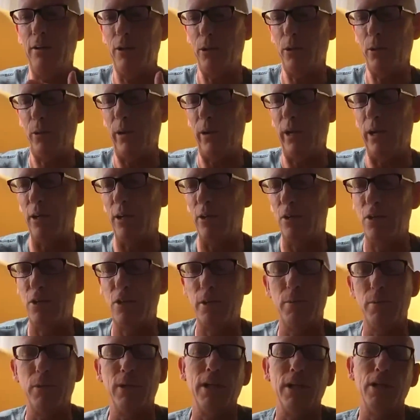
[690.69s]
You created a
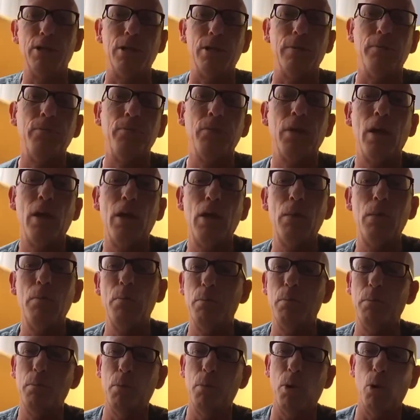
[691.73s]
simulation.
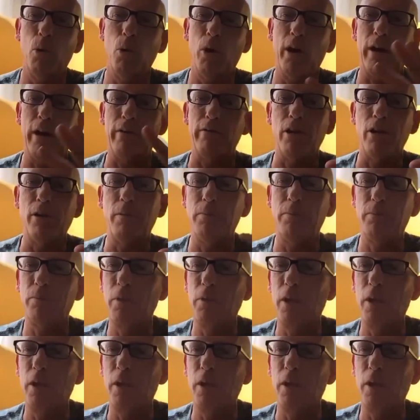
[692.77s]
But whatever.